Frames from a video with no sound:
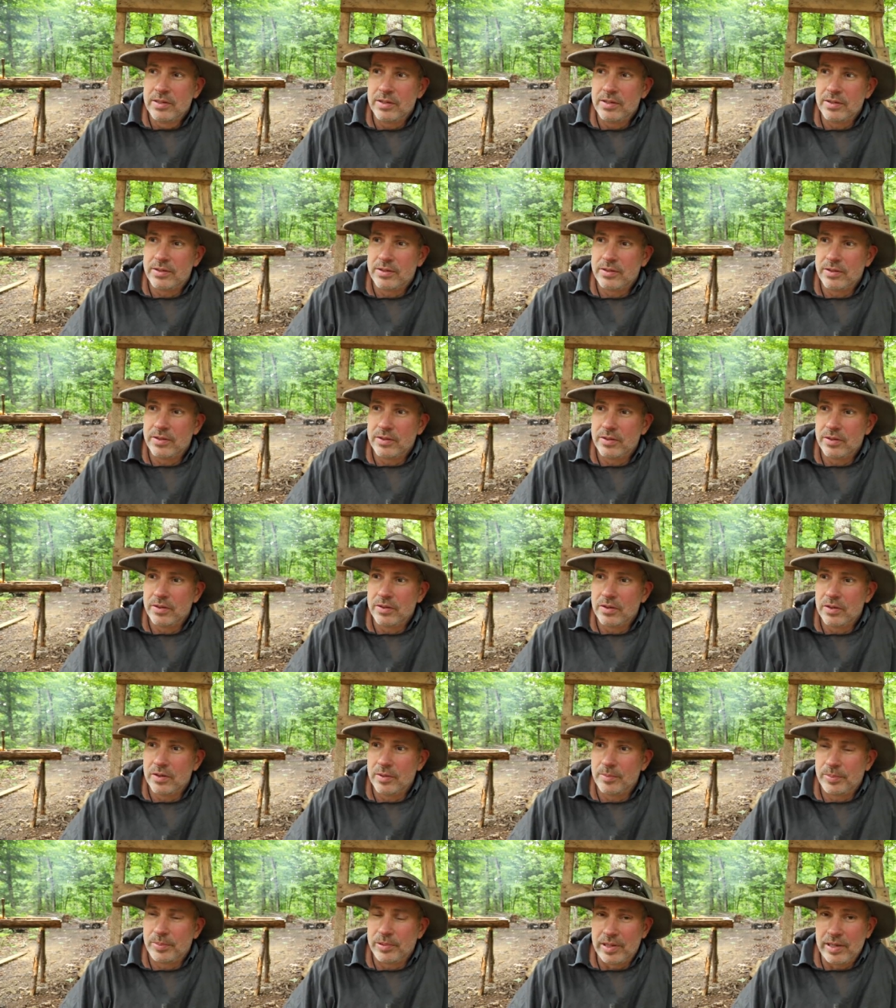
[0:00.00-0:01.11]
It's
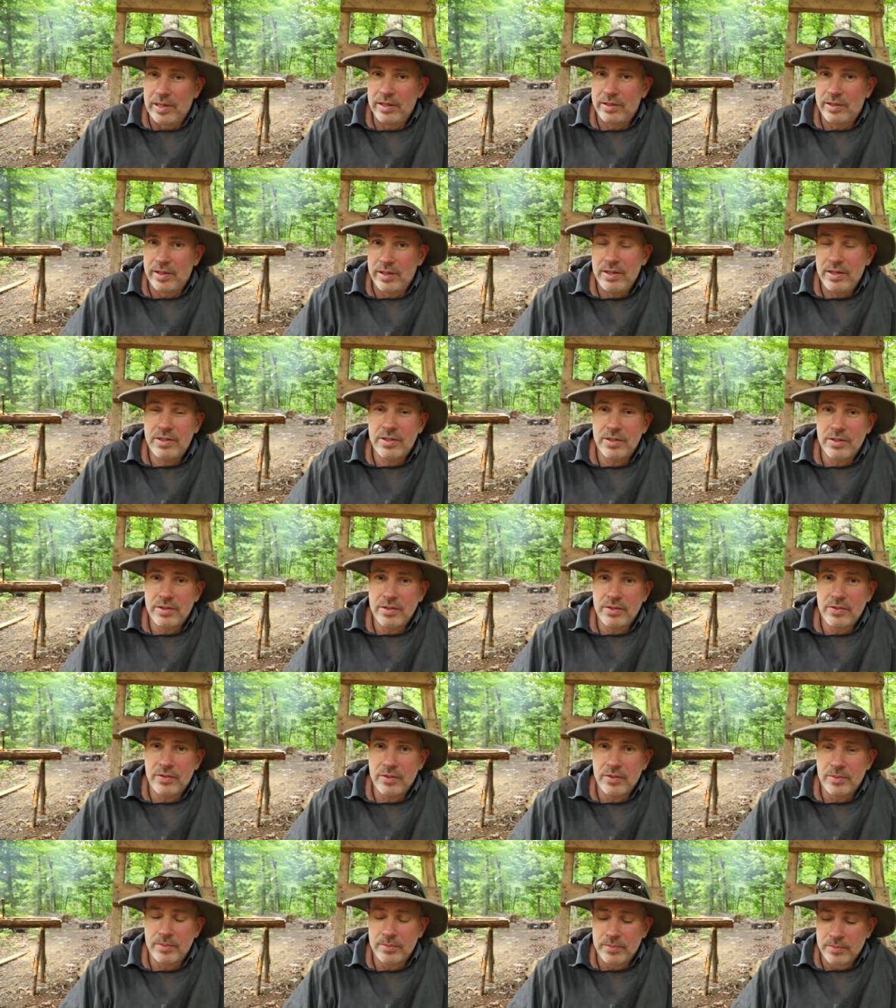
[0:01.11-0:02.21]
either uh, plantations
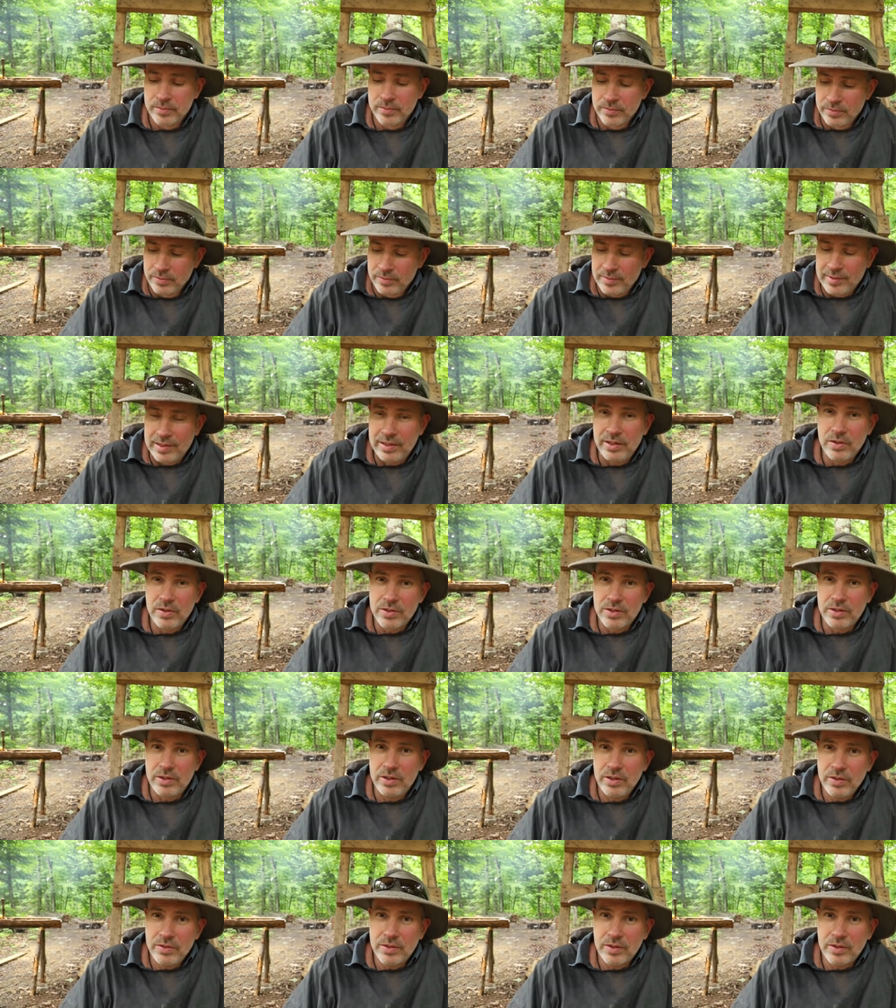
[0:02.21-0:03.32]
from years and
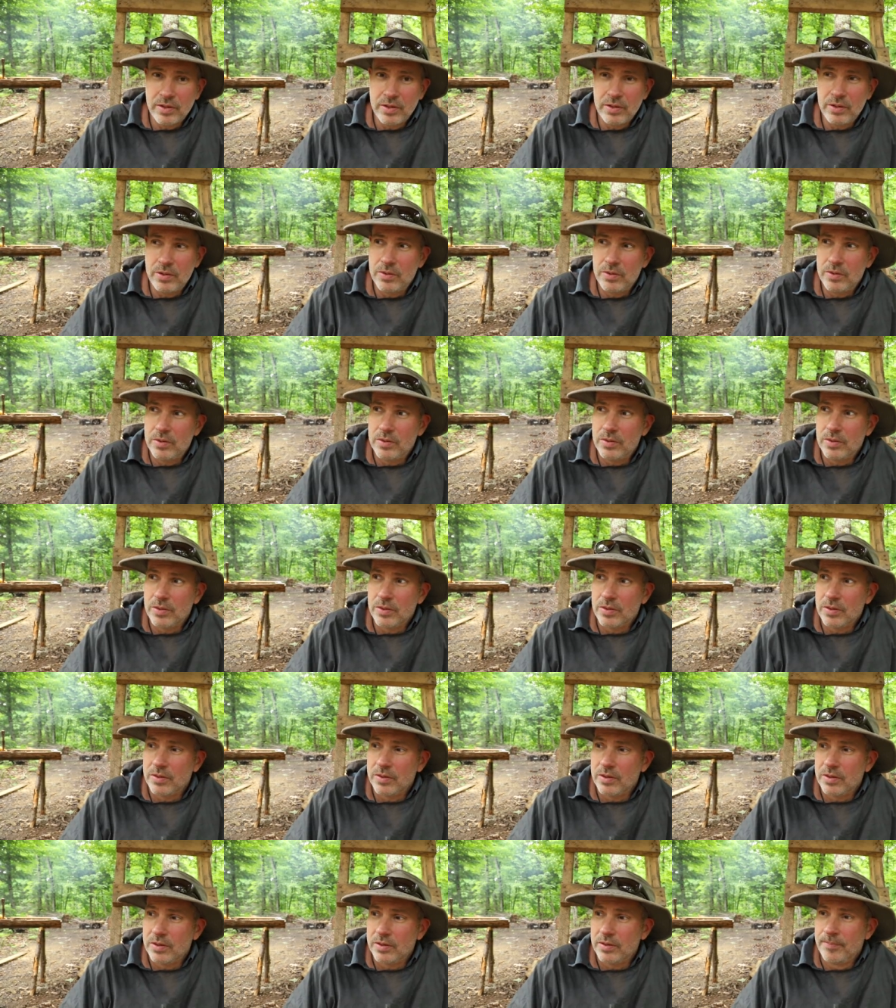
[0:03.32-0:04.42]
years ago
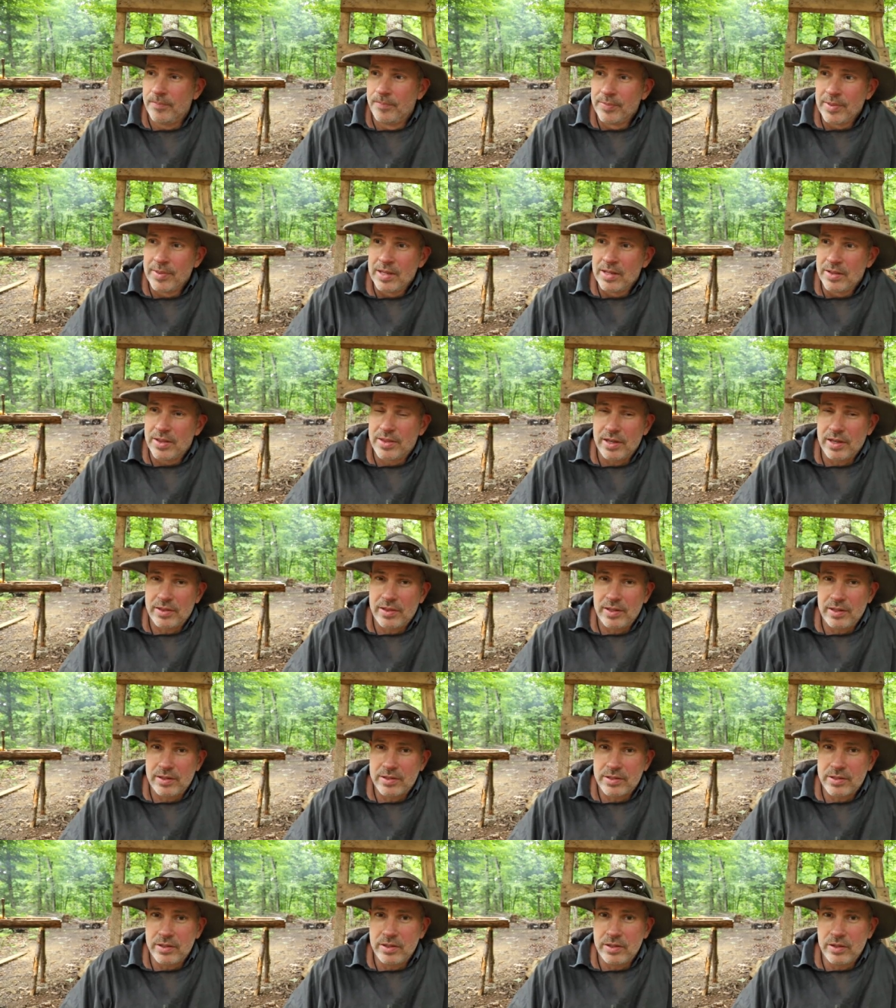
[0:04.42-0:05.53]
or uh, thick,
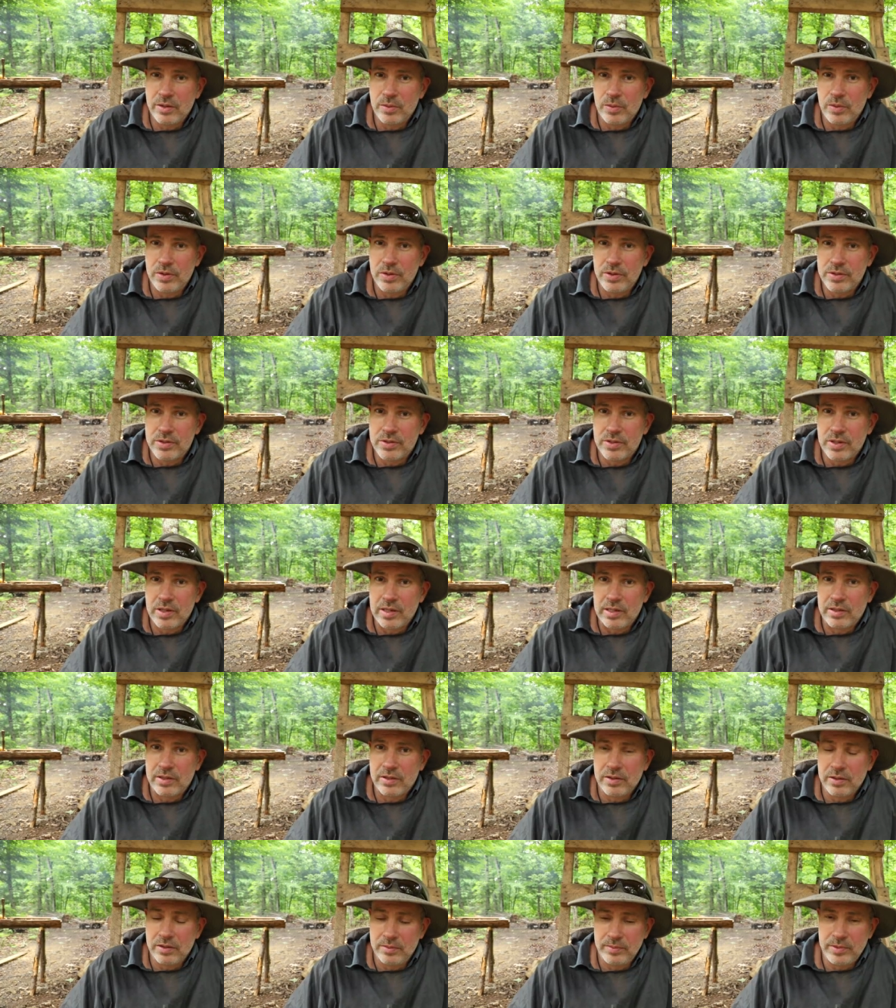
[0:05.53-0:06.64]
thick cedar woods
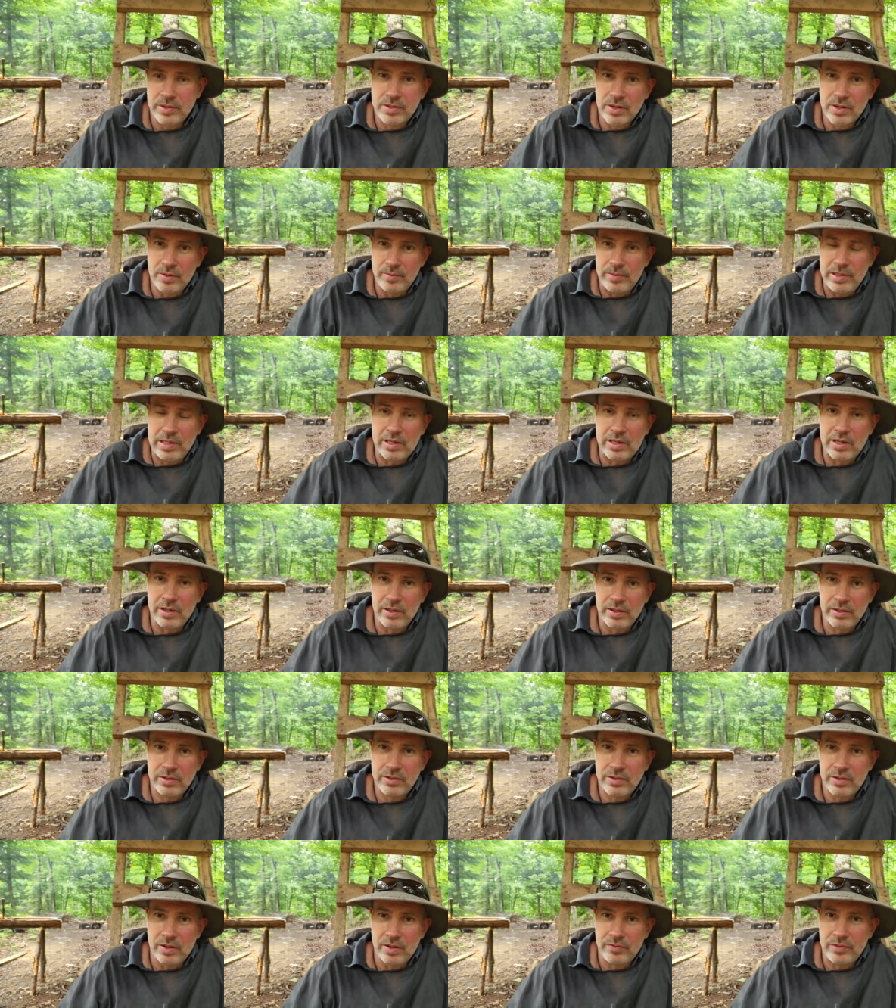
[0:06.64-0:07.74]
that um, you saw me
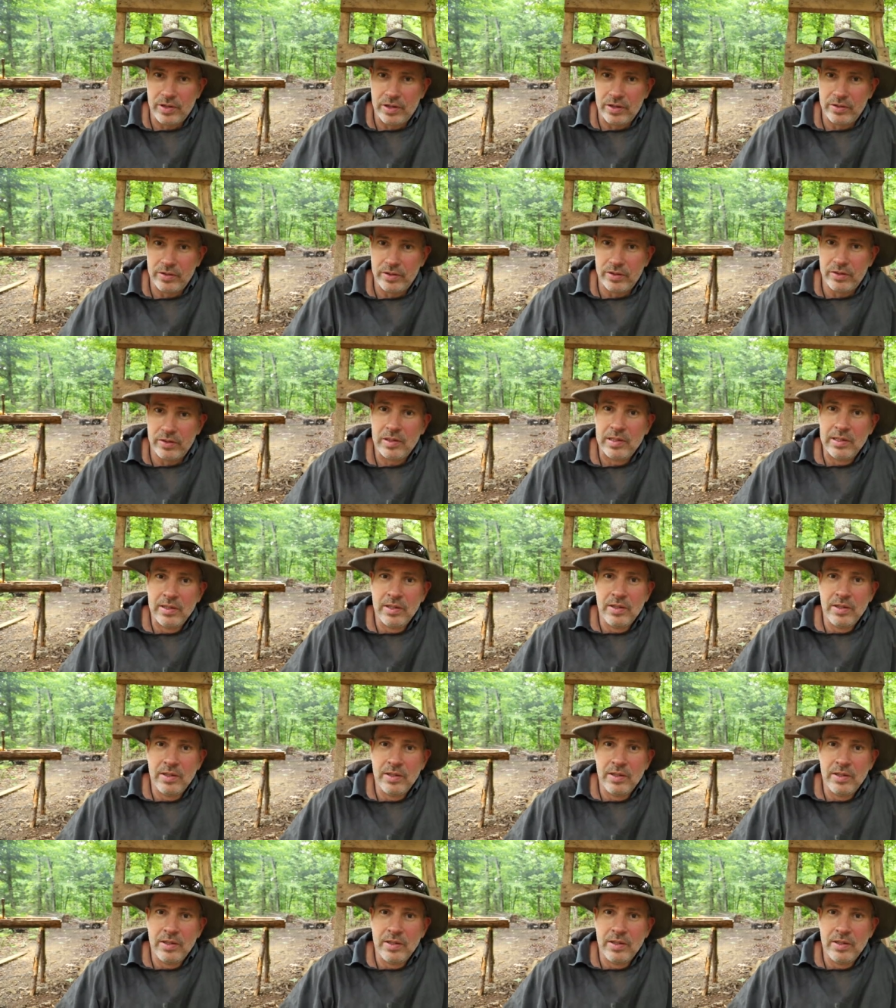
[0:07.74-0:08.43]
cutting stuff down in.